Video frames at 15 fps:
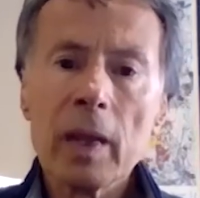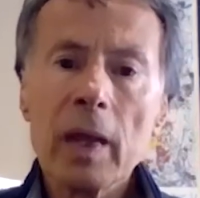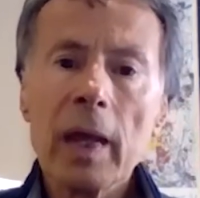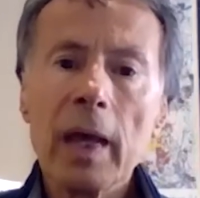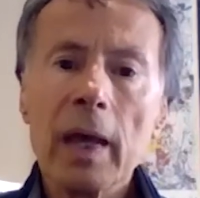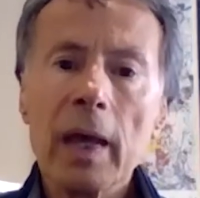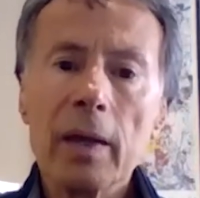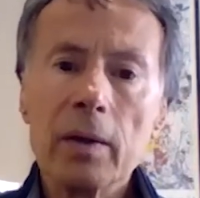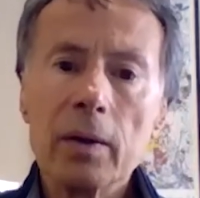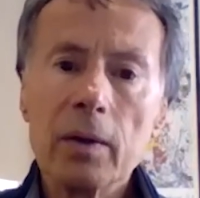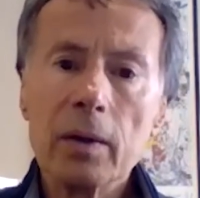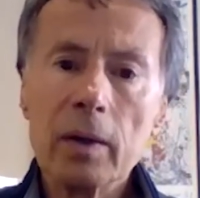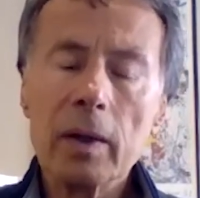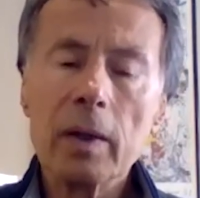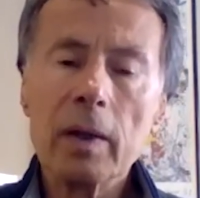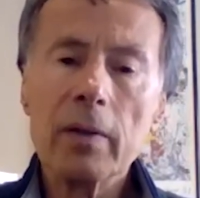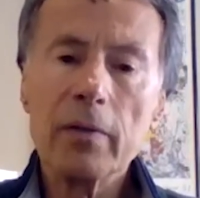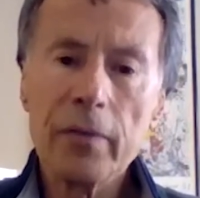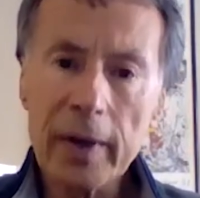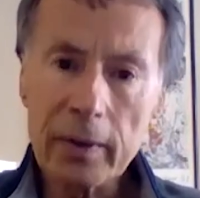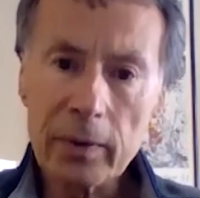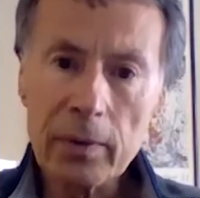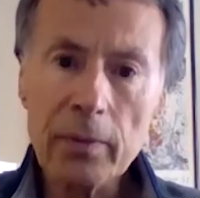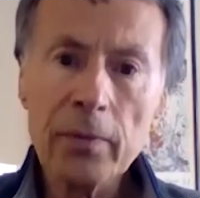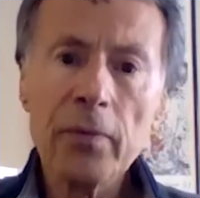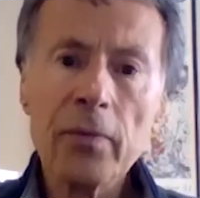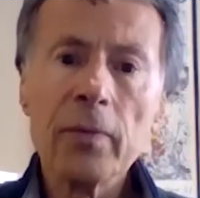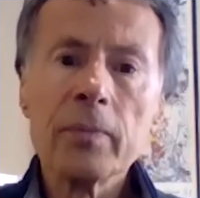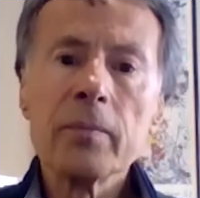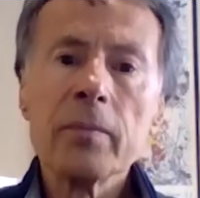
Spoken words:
and effective.